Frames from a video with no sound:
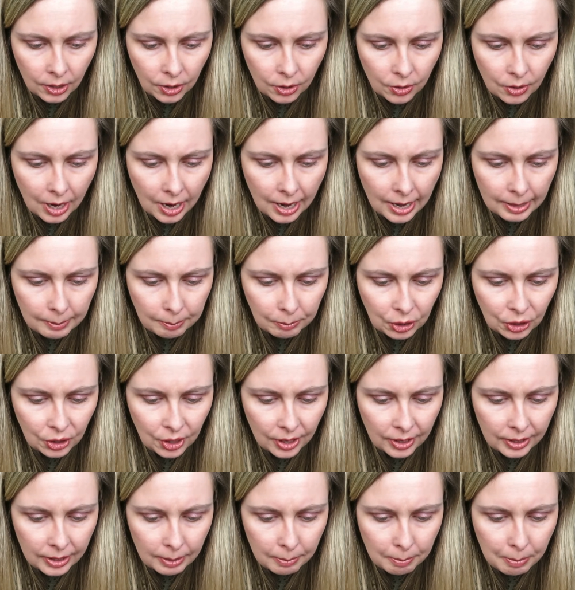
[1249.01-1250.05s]
Juchheim
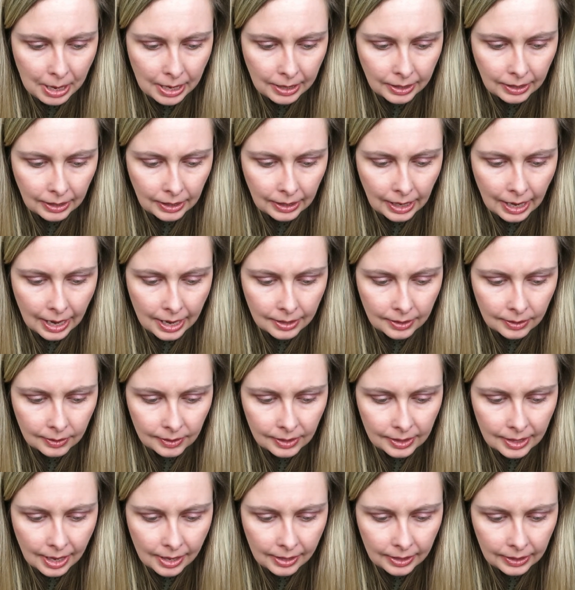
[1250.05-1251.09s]
started baking
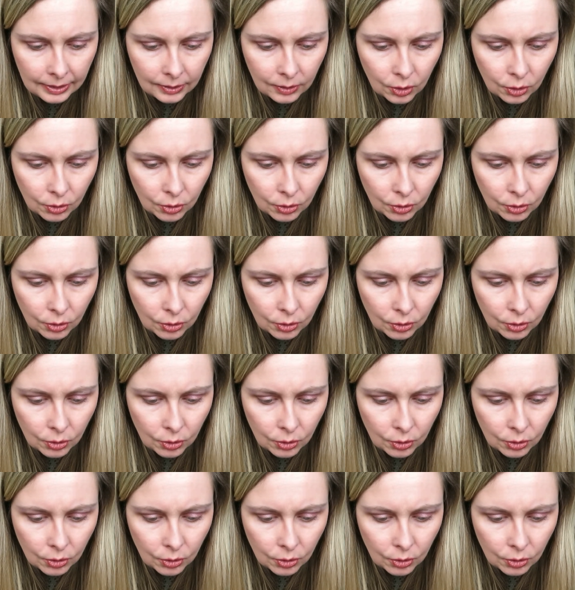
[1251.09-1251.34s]
and selling